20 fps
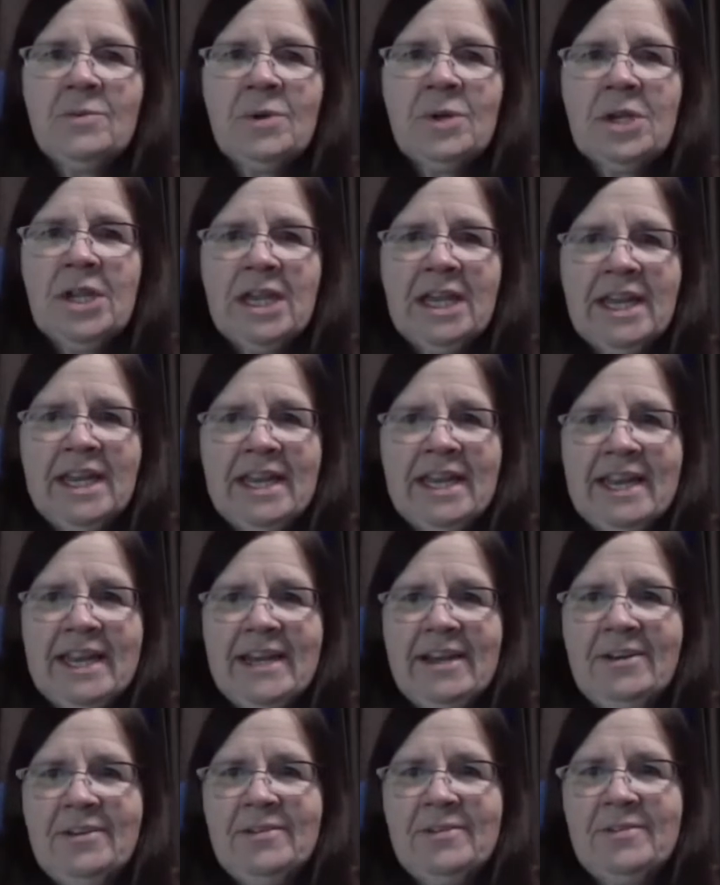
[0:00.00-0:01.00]
they're working it
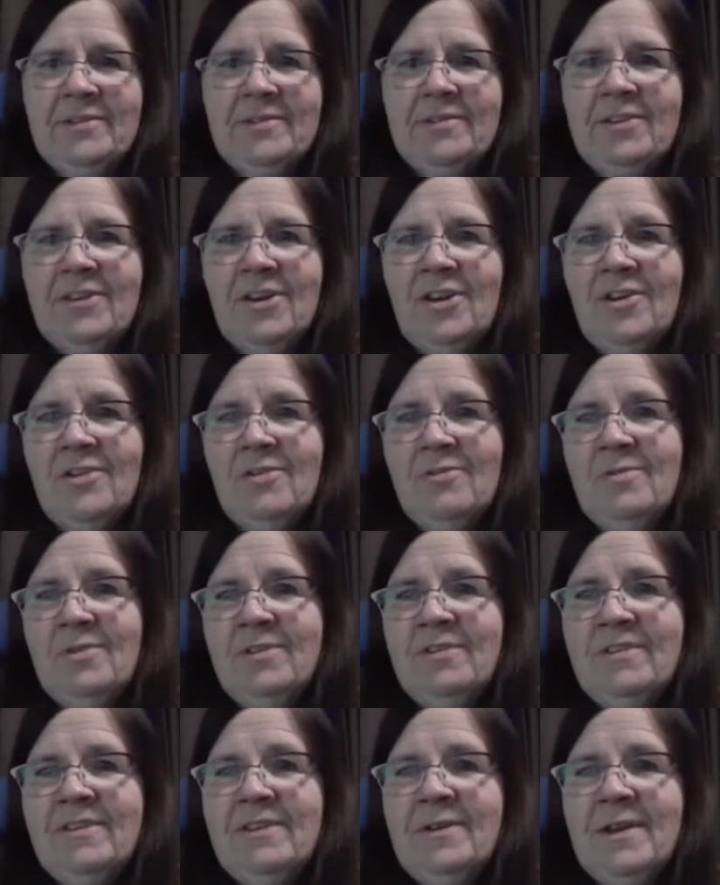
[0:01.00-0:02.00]
out. So
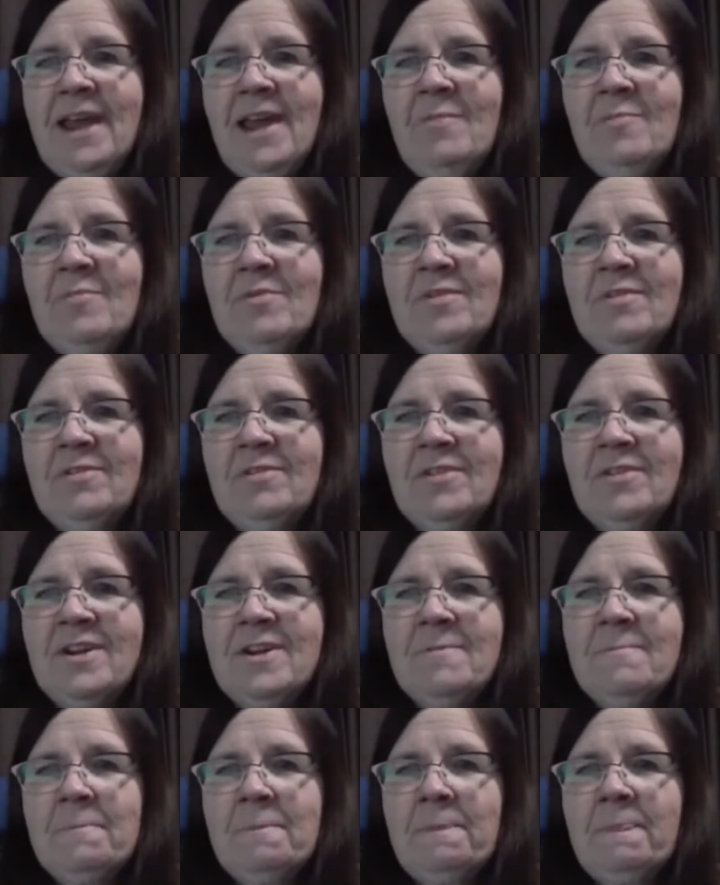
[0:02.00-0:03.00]
we'll see what happens,
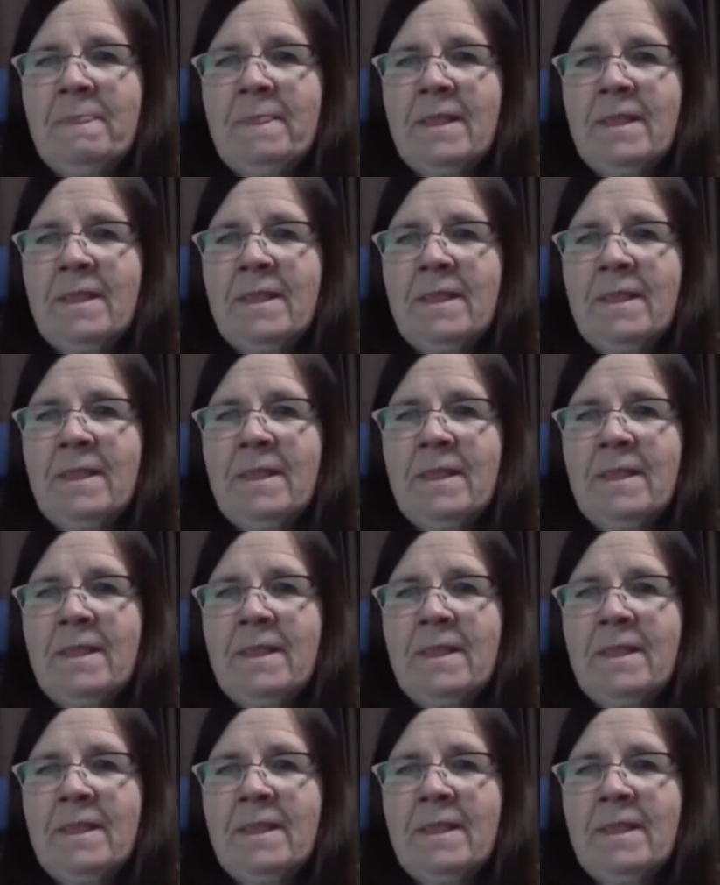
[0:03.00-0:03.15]
right?